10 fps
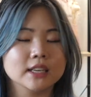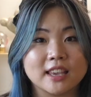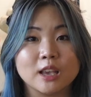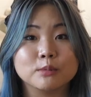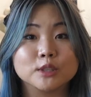They
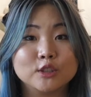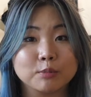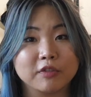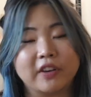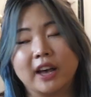came
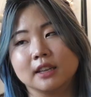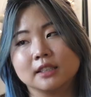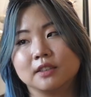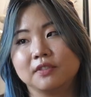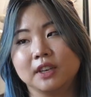super
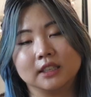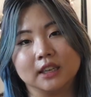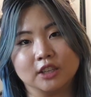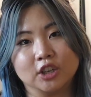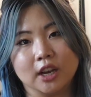fast via
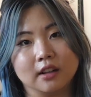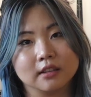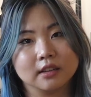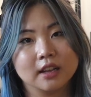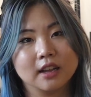DHL,